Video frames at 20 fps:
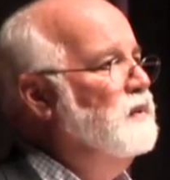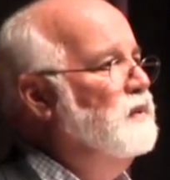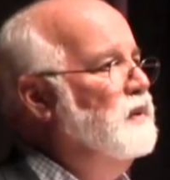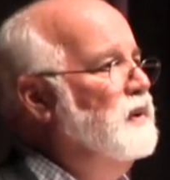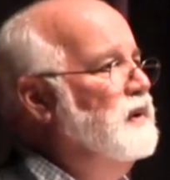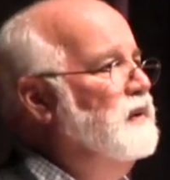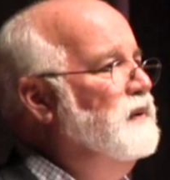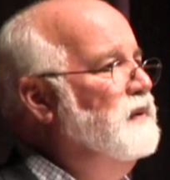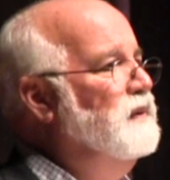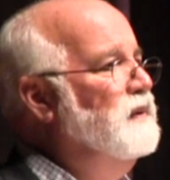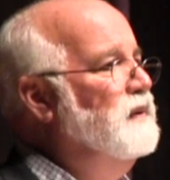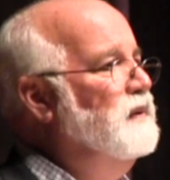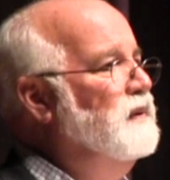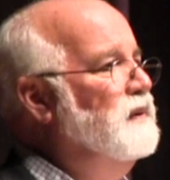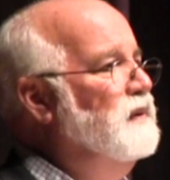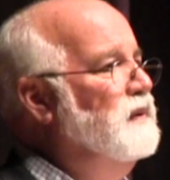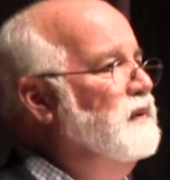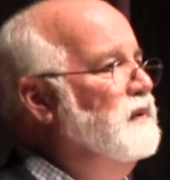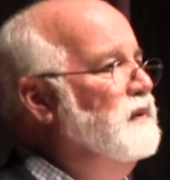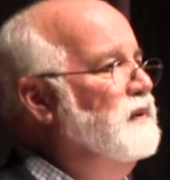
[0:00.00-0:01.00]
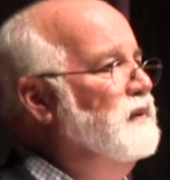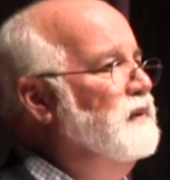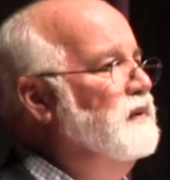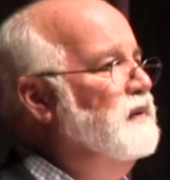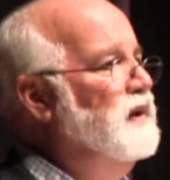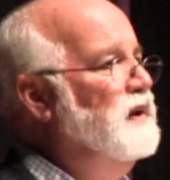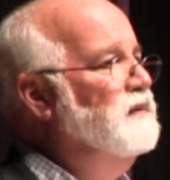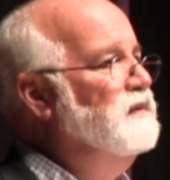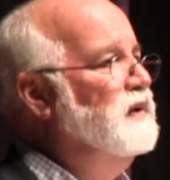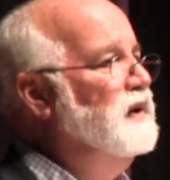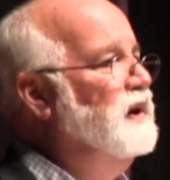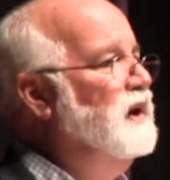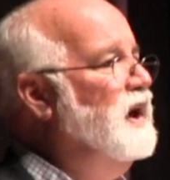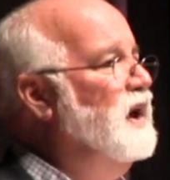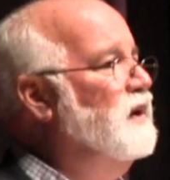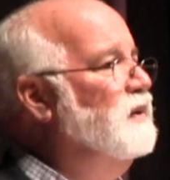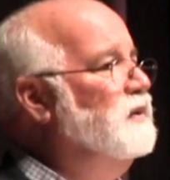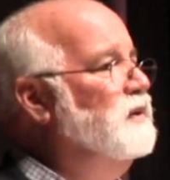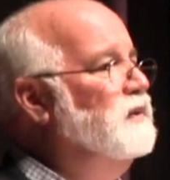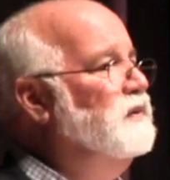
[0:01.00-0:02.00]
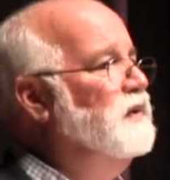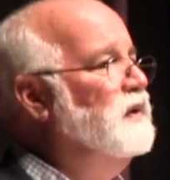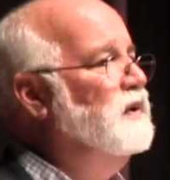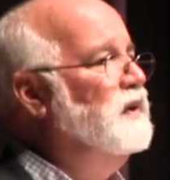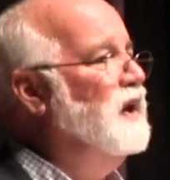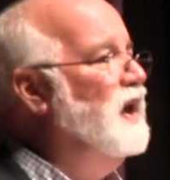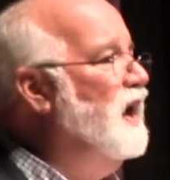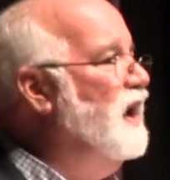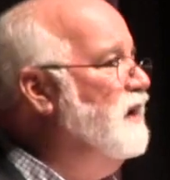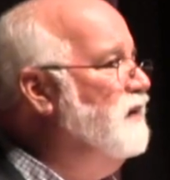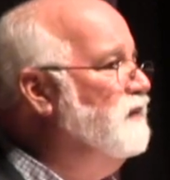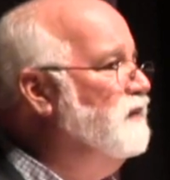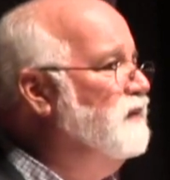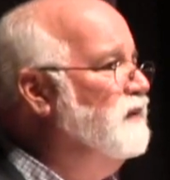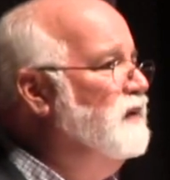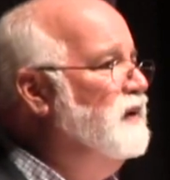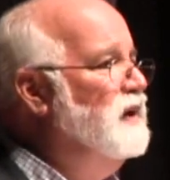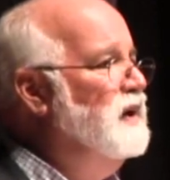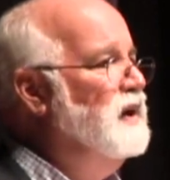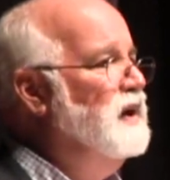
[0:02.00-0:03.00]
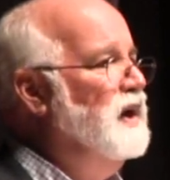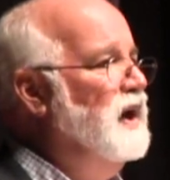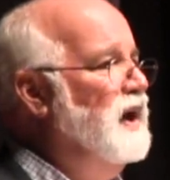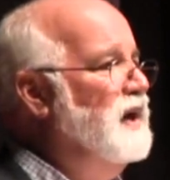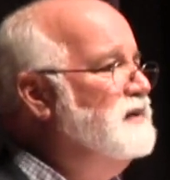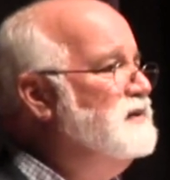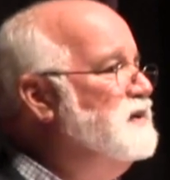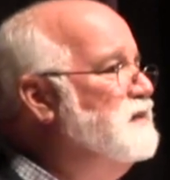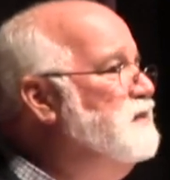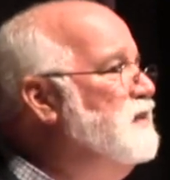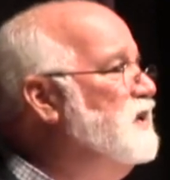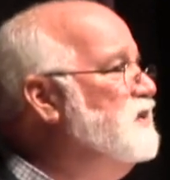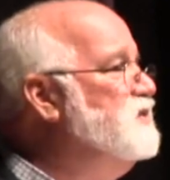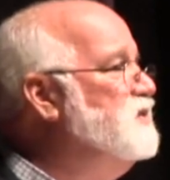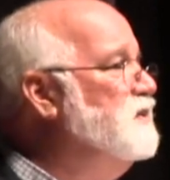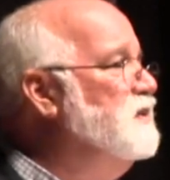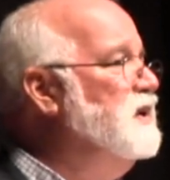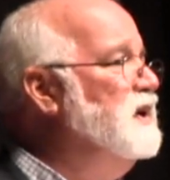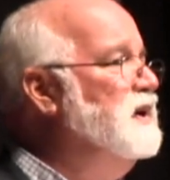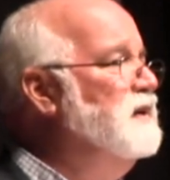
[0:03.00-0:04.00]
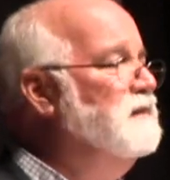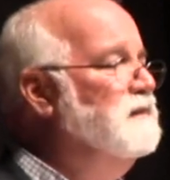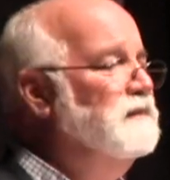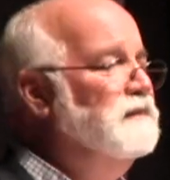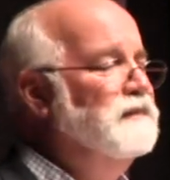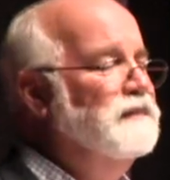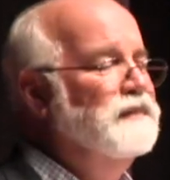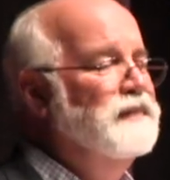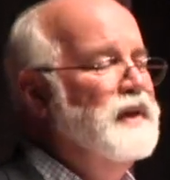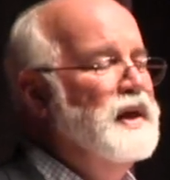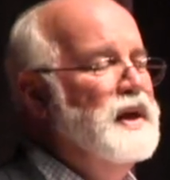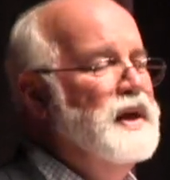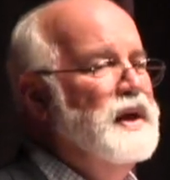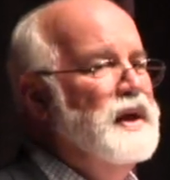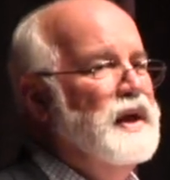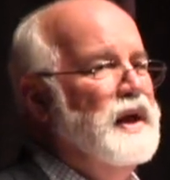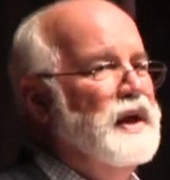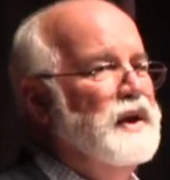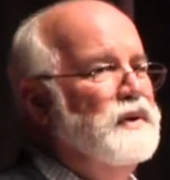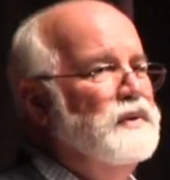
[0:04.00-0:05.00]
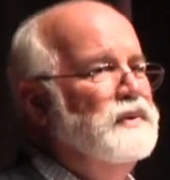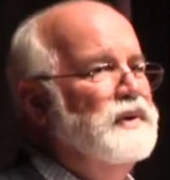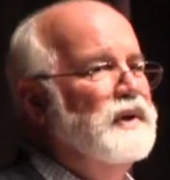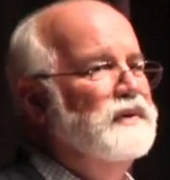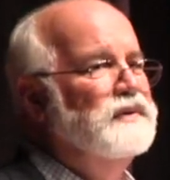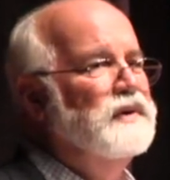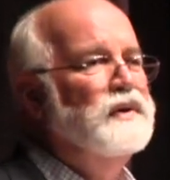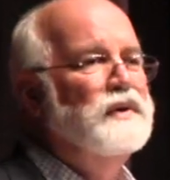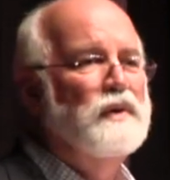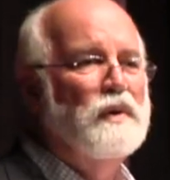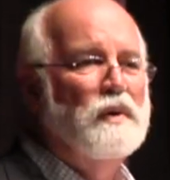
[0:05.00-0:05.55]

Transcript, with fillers: when they've encountered their life as a misery. And who doesn't